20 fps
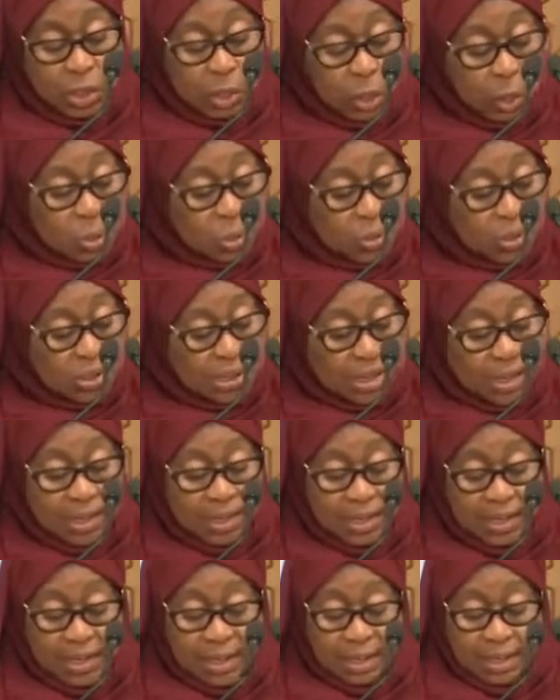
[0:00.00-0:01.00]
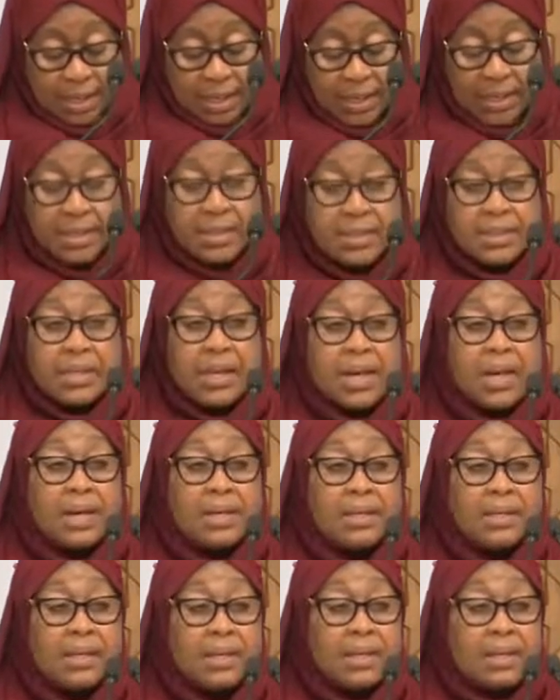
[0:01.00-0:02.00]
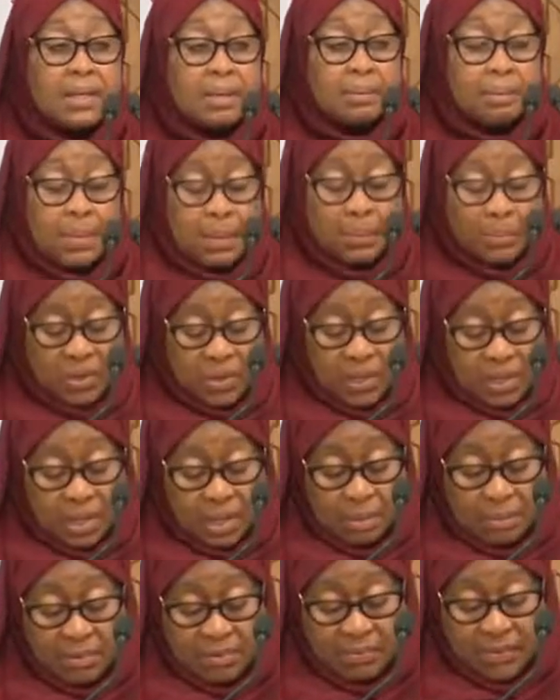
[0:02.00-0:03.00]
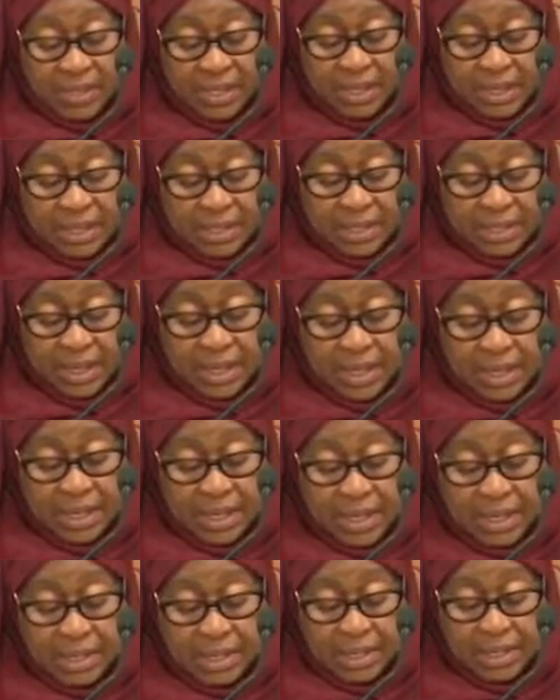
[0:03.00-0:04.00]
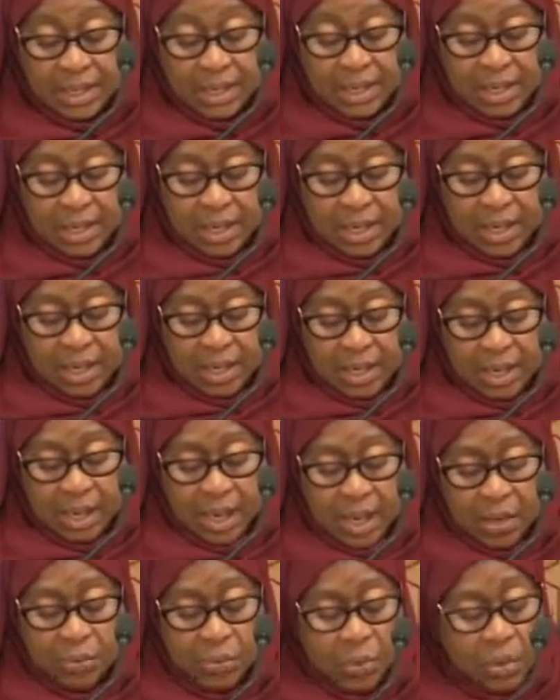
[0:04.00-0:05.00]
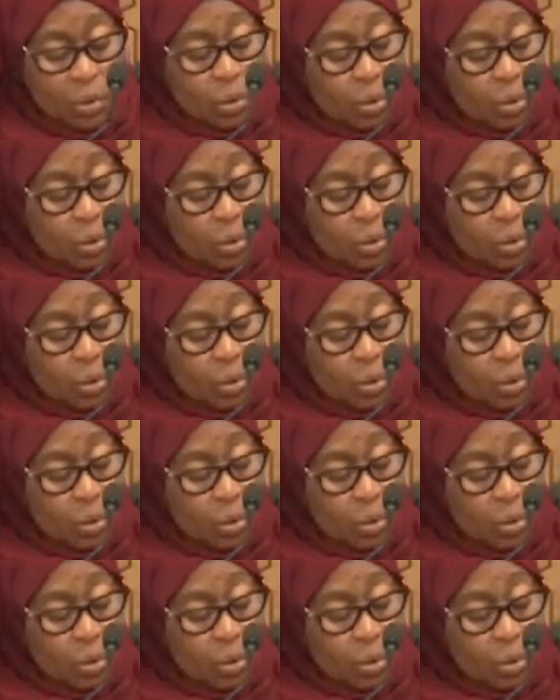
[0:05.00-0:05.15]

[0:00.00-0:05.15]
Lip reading: those signed memorandum of understandings, and we'll